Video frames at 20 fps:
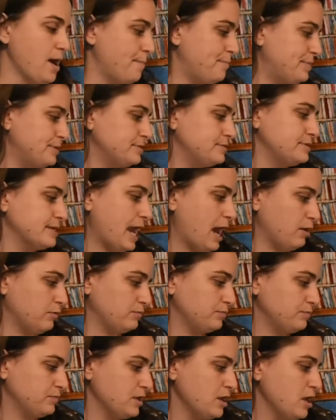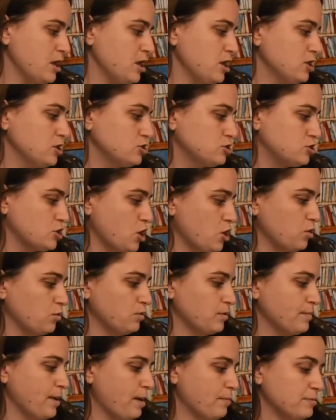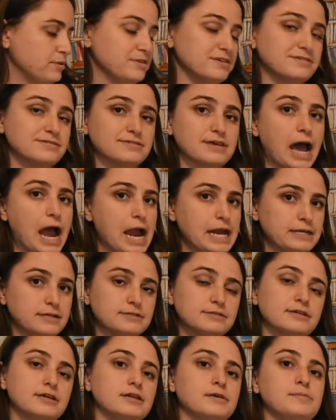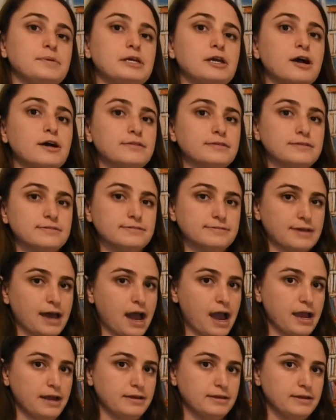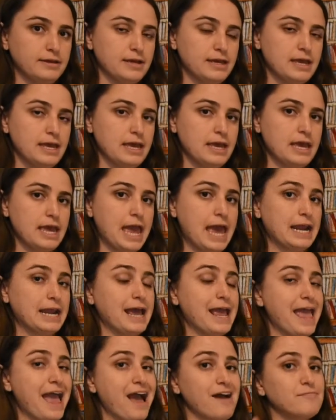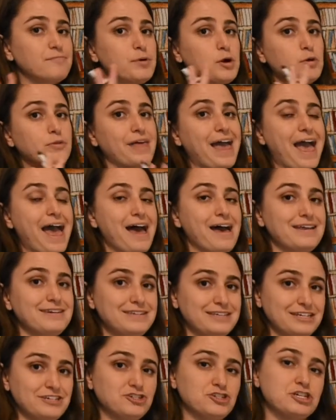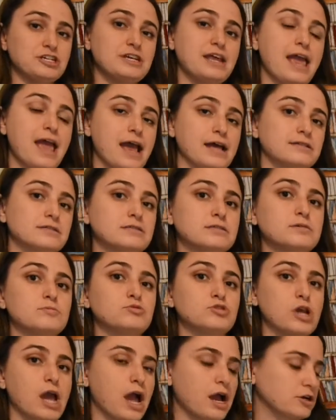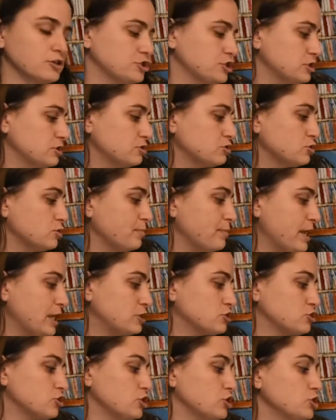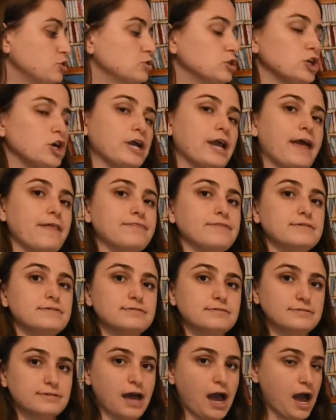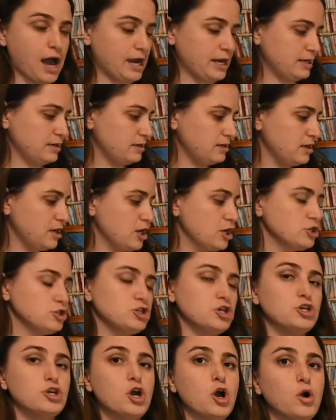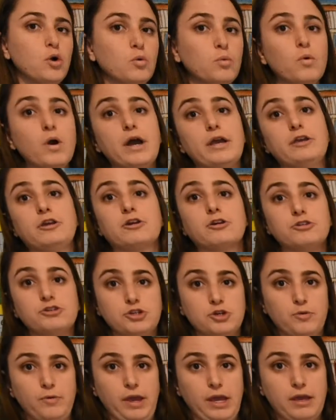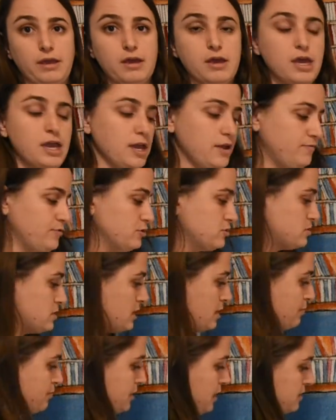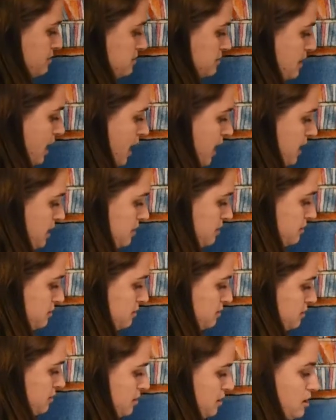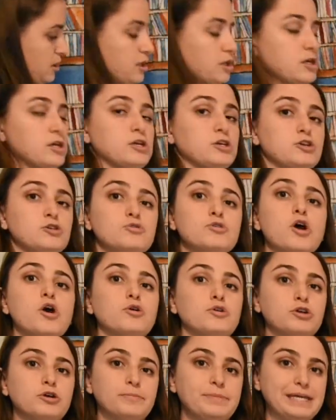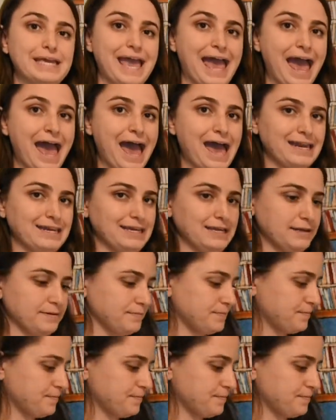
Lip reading: up and down. So remember, the sign is going to be on the side. And I have both addition and subtraction. So make sure you look at the sign to know what you're doing. If you see a plus sign, you know you'll be adding.